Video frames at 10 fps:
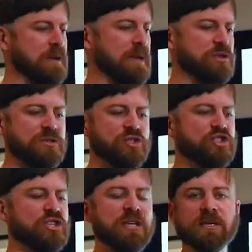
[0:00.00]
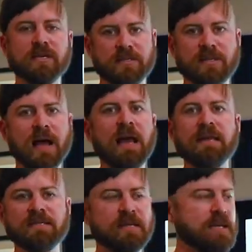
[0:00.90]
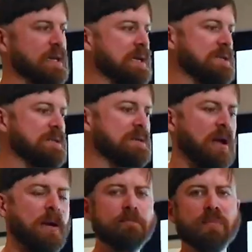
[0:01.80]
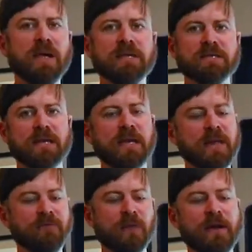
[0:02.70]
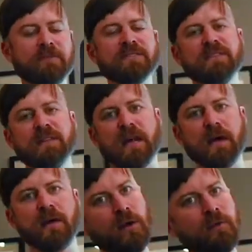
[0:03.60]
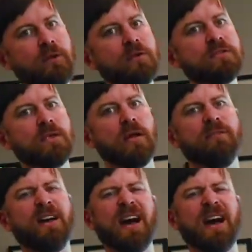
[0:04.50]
Like just genius. Isaac, he's amazing. And if you haven't seen interviews of